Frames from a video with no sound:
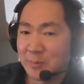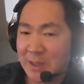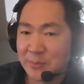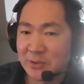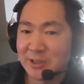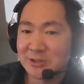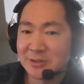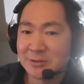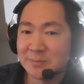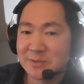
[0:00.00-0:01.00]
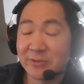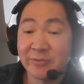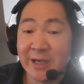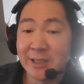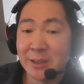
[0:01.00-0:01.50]
the population in terms of the
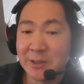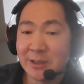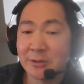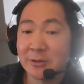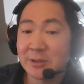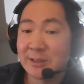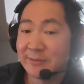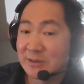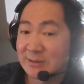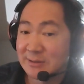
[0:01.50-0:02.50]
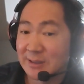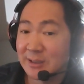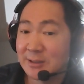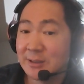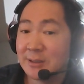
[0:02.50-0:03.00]
value add they currently give to
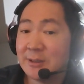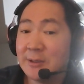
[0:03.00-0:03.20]
society.